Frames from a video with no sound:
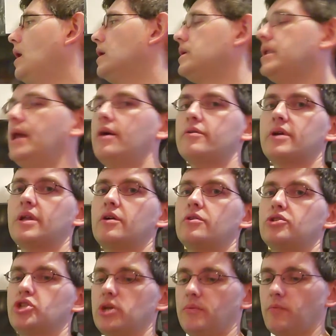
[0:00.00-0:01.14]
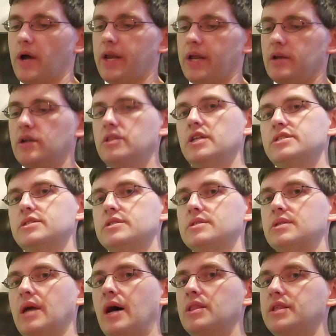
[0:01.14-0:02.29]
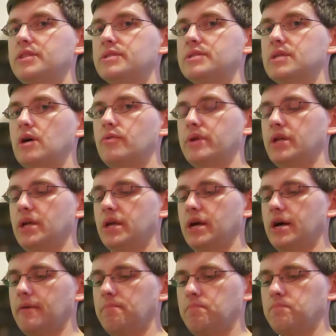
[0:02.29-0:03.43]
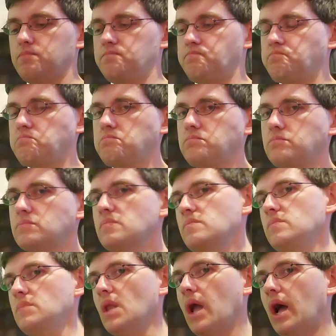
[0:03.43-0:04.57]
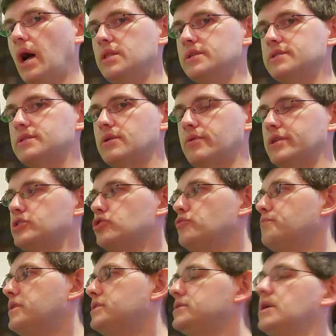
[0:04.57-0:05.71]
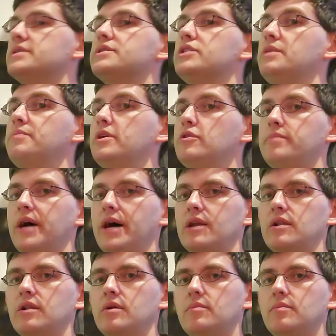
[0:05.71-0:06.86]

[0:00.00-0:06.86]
Now we're going to go to JOMRATI, and I'll let this go in a I'll let this go in a 2 CPU battle.